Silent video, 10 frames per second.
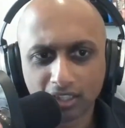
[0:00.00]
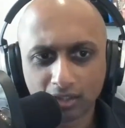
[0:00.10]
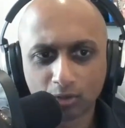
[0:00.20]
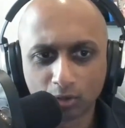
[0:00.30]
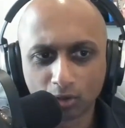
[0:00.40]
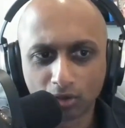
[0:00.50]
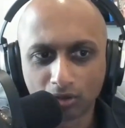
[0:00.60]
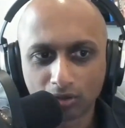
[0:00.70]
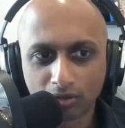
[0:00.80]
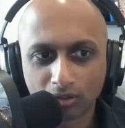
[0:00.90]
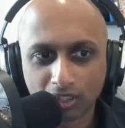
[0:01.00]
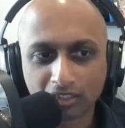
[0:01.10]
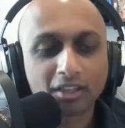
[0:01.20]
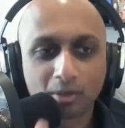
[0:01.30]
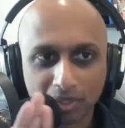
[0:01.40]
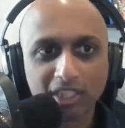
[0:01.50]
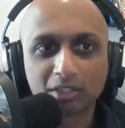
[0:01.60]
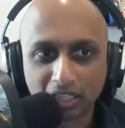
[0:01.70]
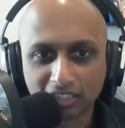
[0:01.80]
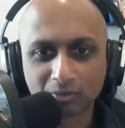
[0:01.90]
or it's going to be an
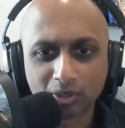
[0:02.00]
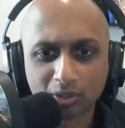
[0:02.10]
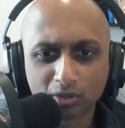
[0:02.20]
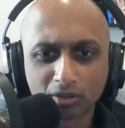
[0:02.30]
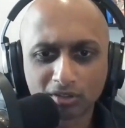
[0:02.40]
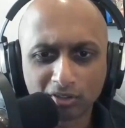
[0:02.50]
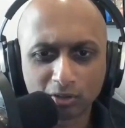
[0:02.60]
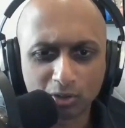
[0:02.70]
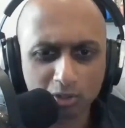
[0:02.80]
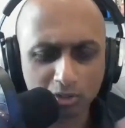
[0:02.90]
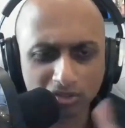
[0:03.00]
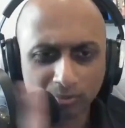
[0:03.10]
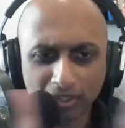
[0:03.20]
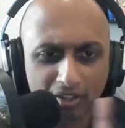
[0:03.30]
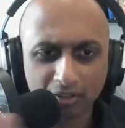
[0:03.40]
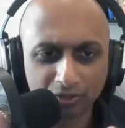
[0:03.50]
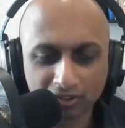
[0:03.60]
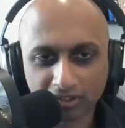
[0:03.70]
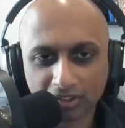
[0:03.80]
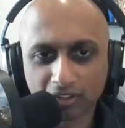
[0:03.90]
interactive protocol. So could you explain the
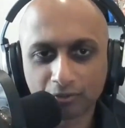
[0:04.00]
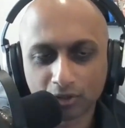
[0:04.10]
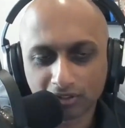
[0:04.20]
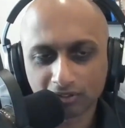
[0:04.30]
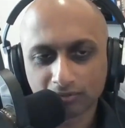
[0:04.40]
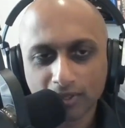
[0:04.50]
differences there for us?